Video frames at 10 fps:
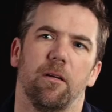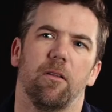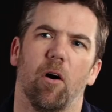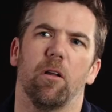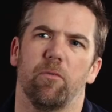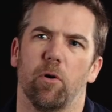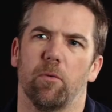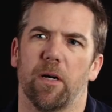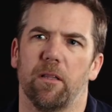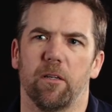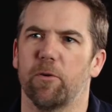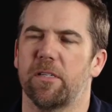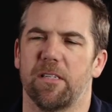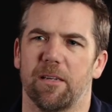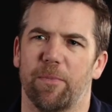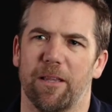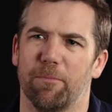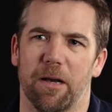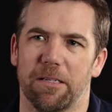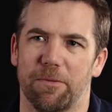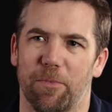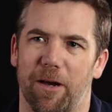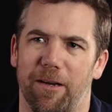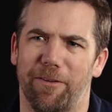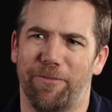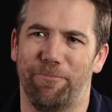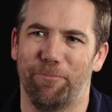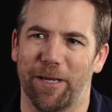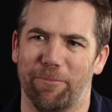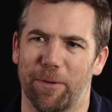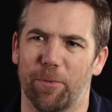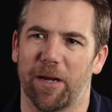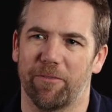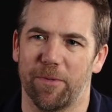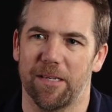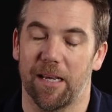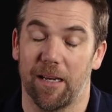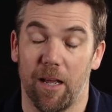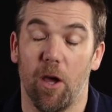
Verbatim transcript: The olive oil one, that Chris is somehow the mastermind of bringing people back from the dead,